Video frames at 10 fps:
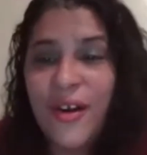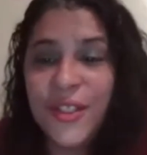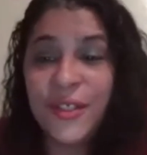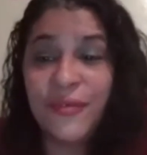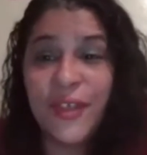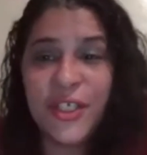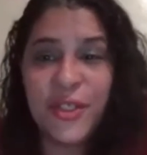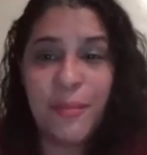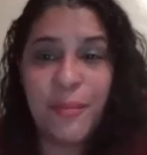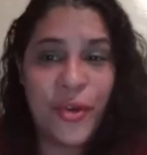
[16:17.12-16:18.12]
to really
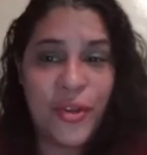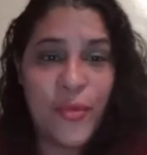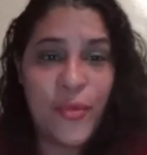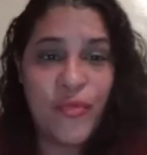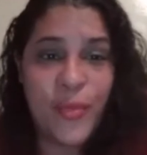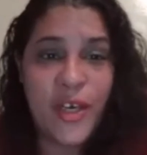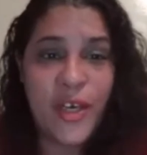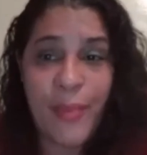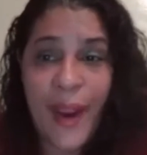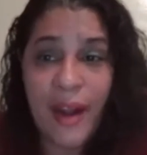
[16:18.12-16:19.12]
support the movement
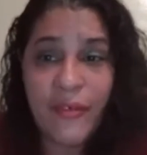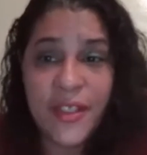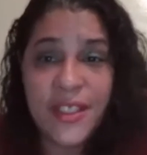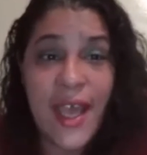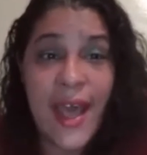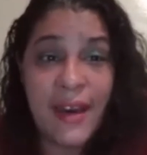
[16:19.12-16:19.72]
of parents